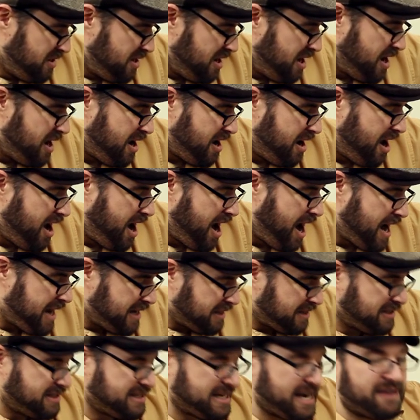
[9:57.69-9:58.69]
uh, high
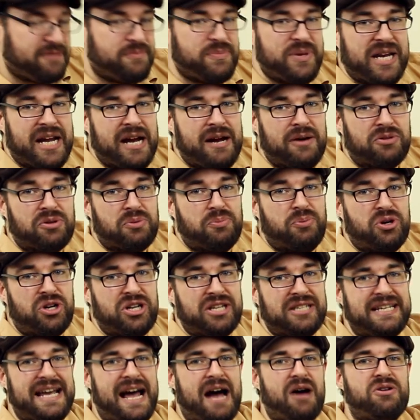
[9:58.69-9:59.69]
instead of being able to put
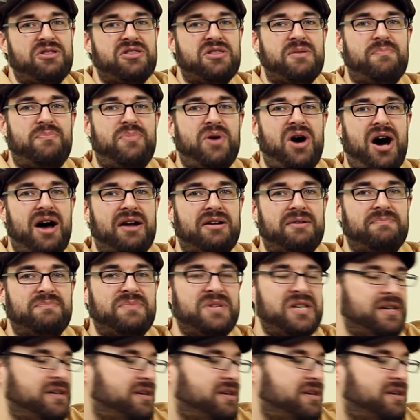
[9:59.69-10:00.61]
it down in the bottom.